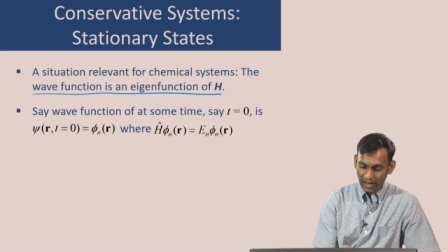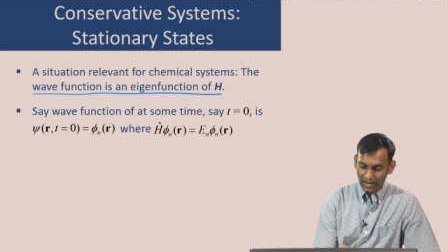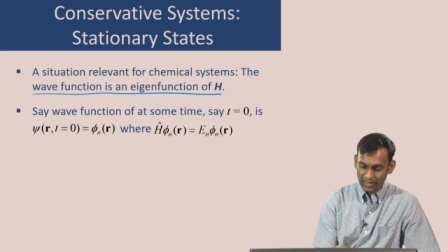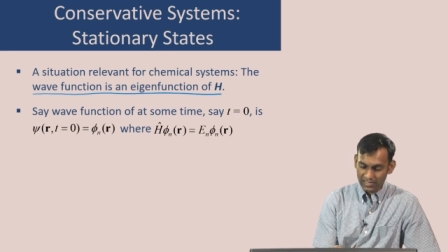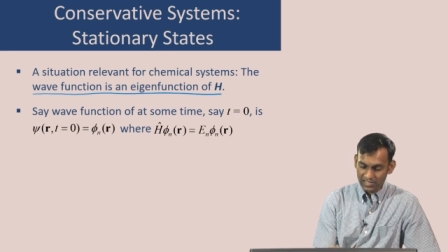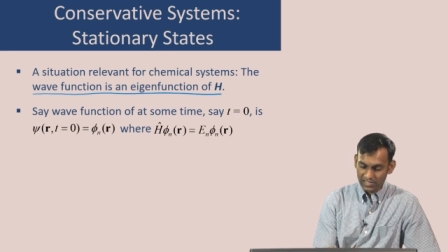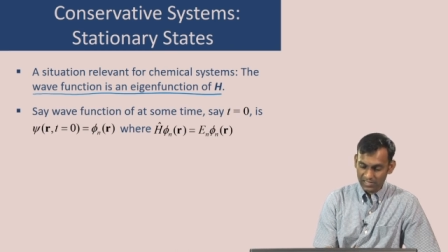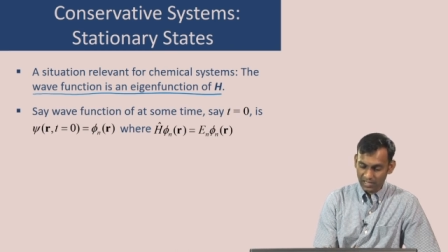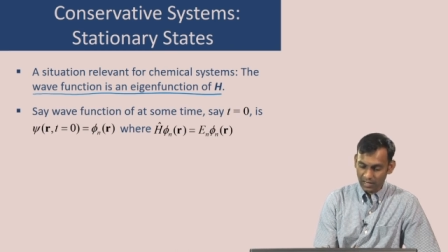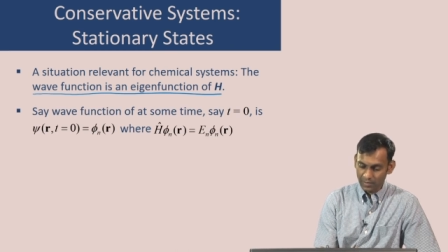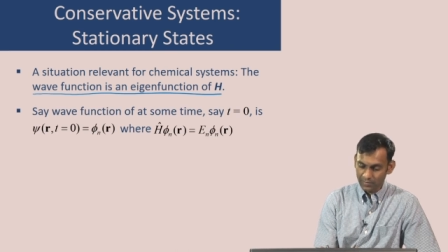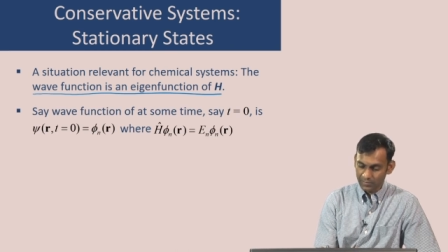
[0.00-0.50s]

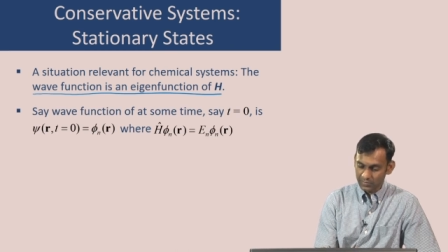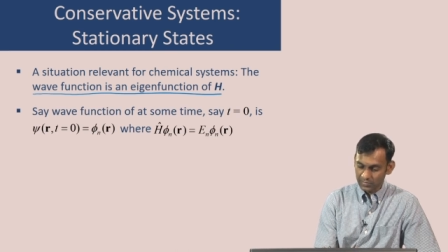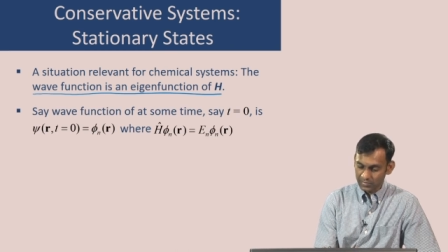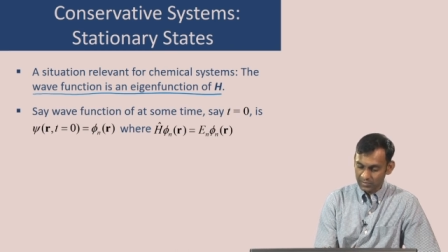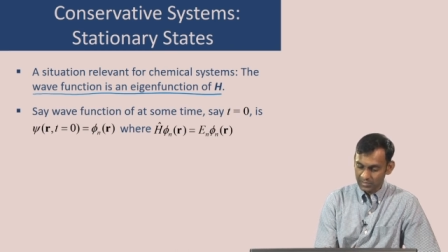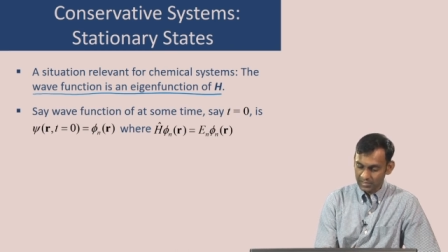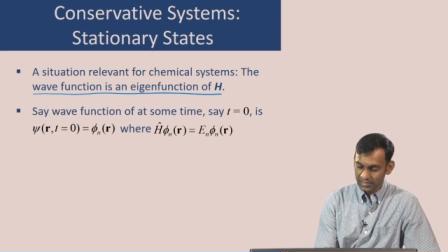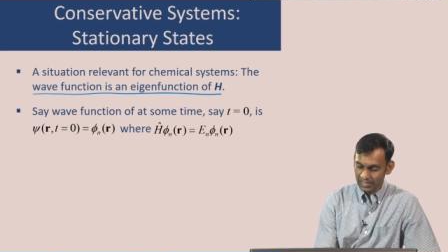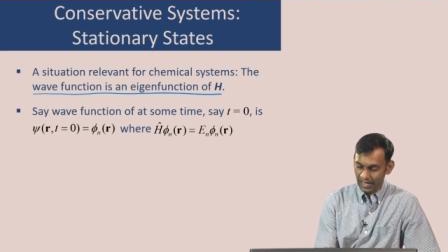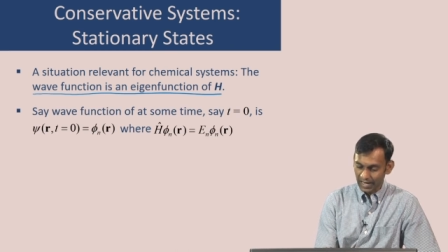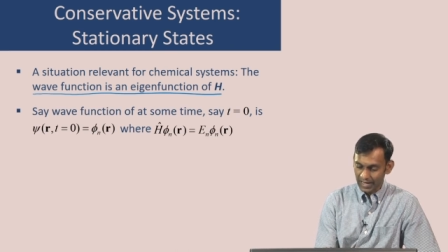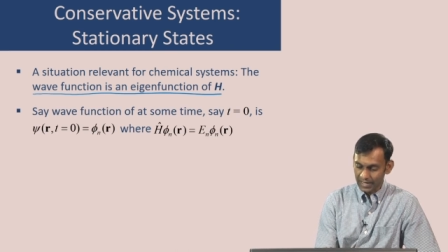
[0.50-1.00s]
at some
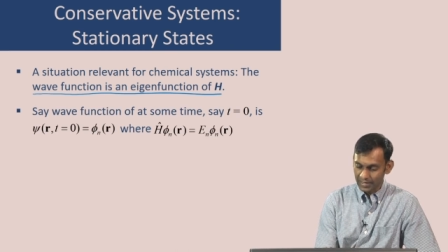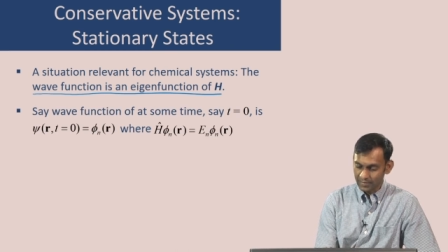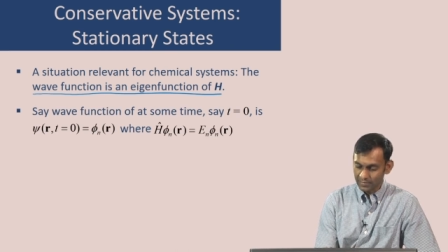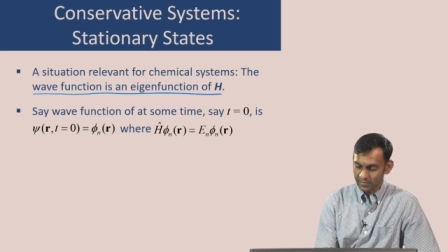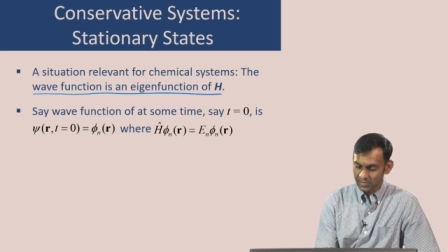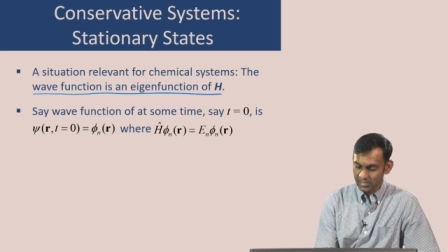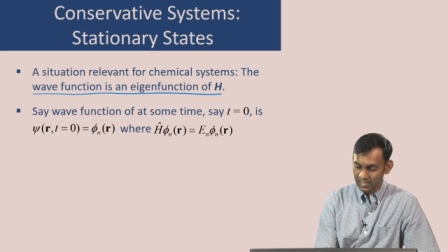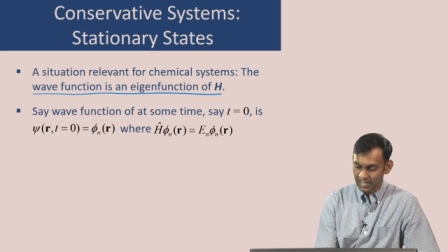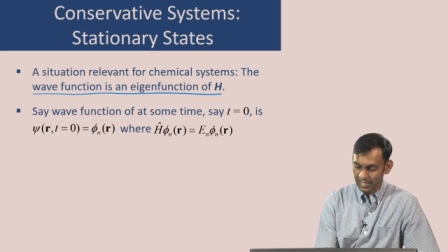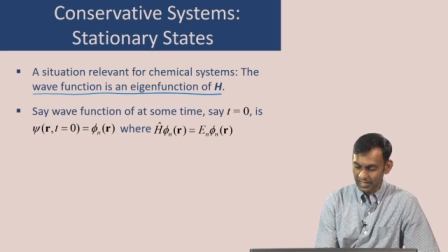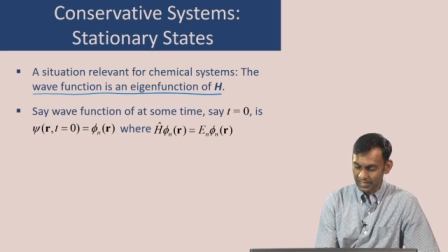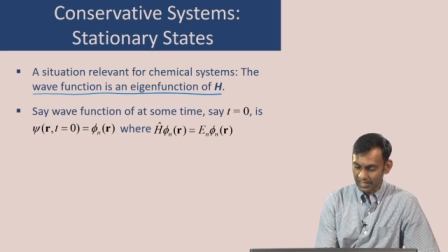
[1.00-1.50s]

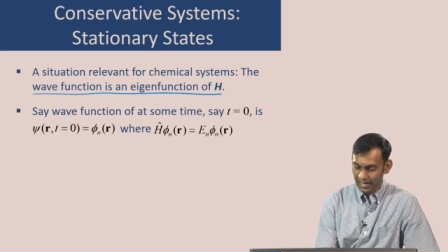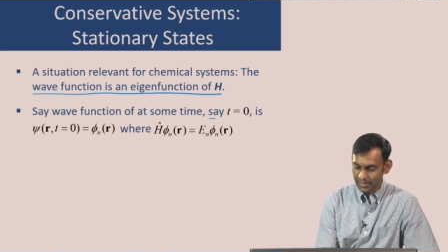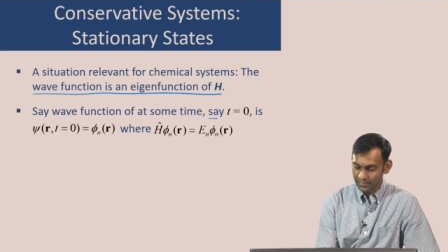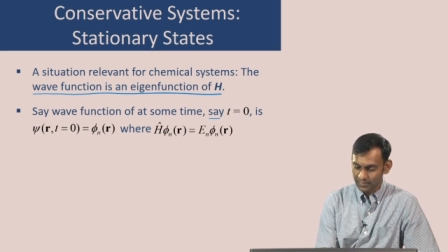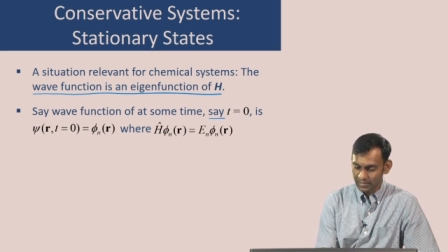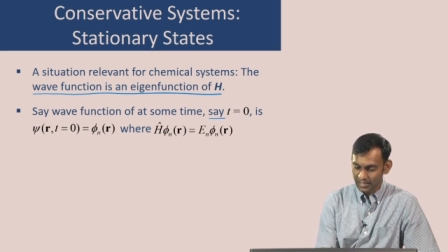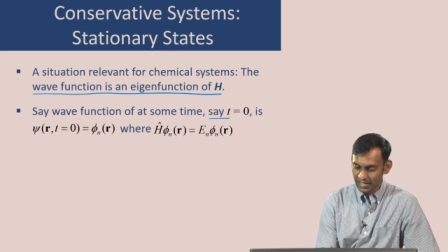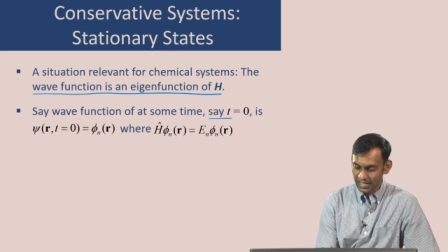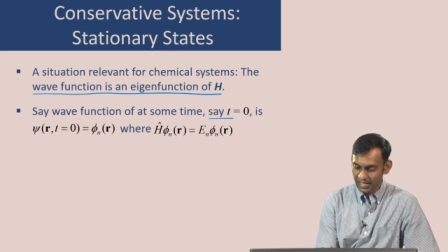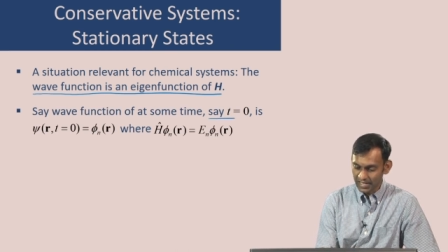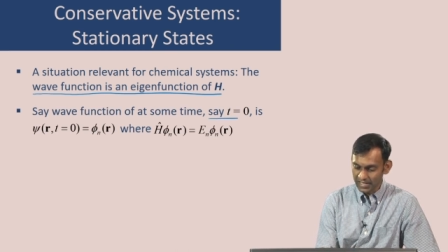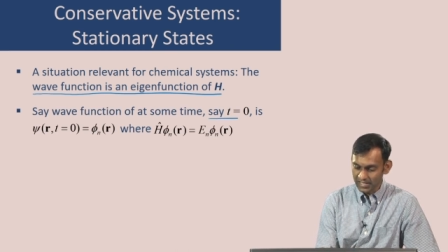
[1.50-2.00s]
time say
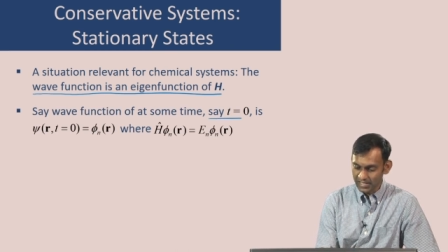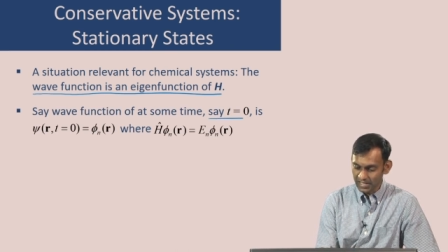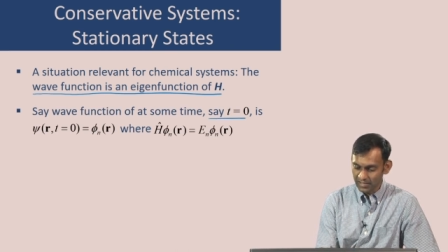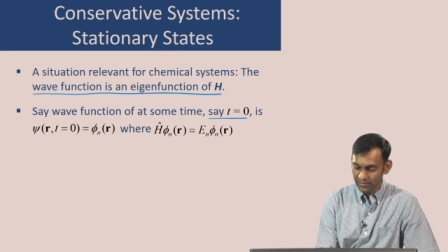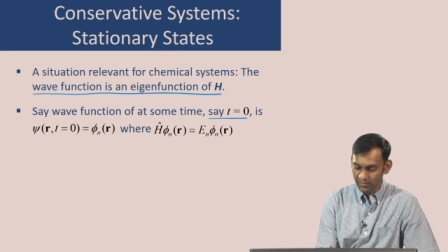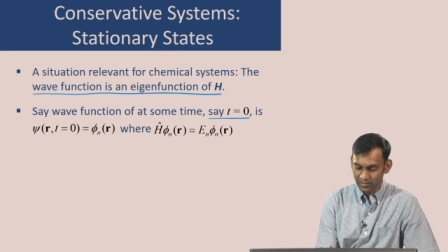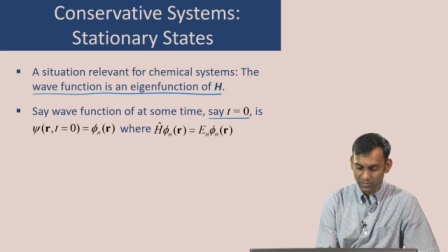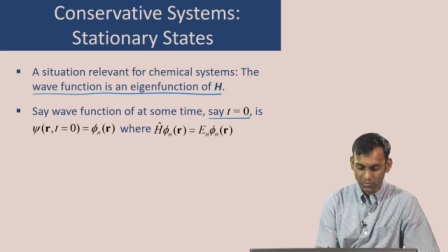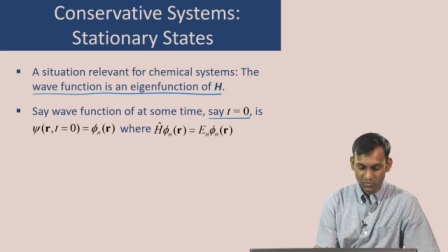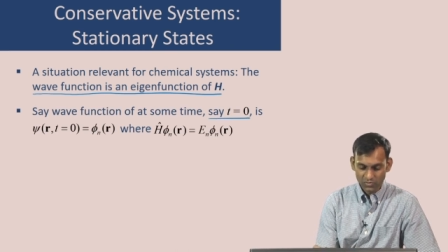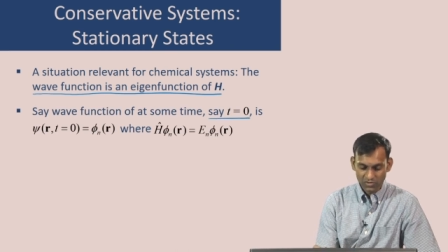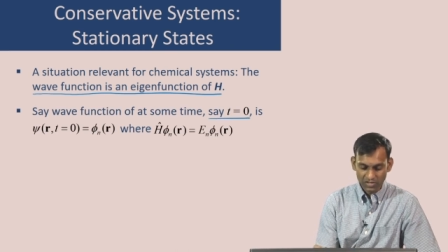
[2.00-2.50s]
time t is
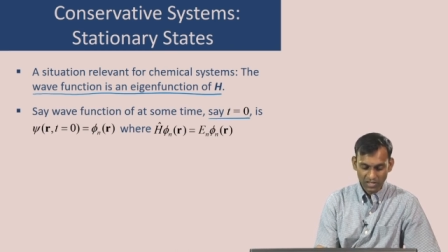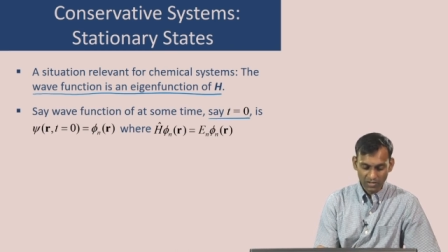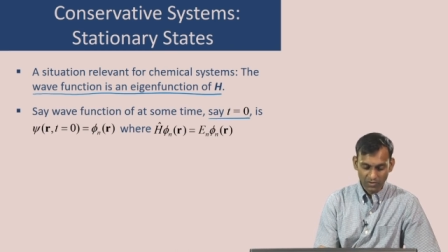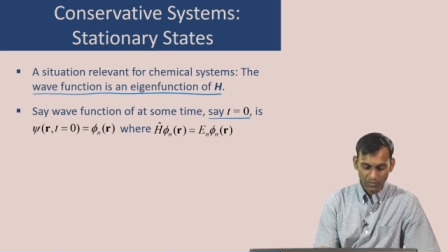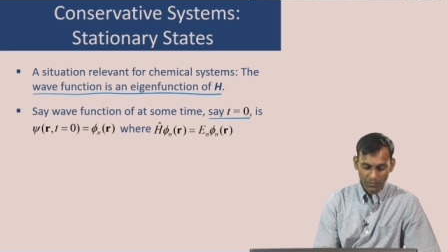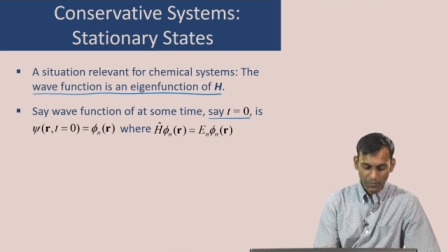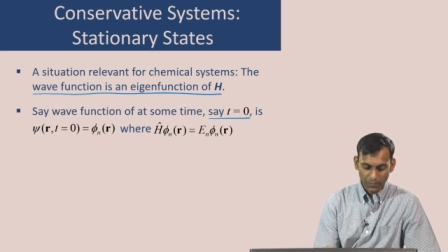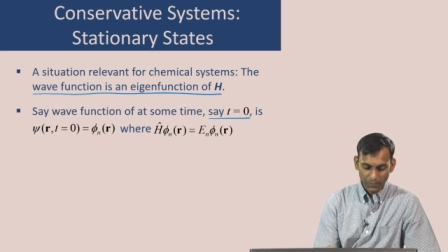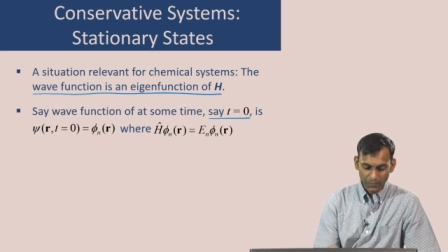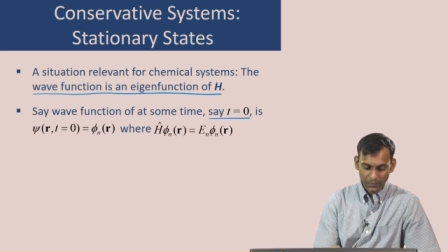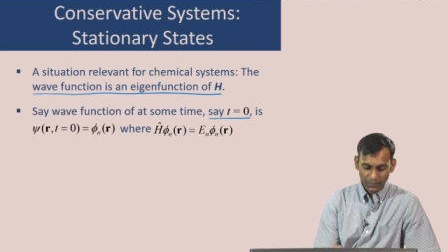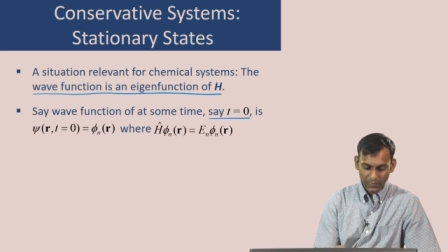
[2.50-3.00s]
equal to
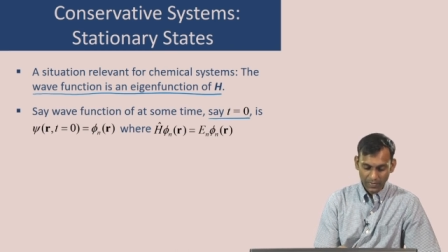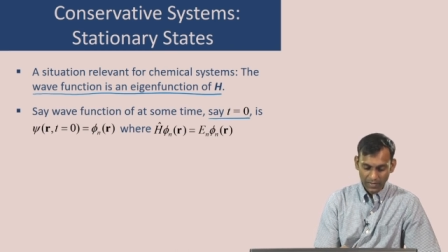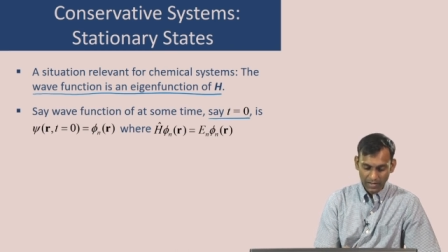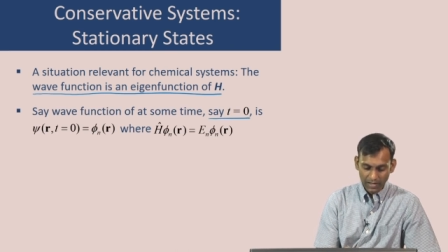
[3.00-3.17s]
0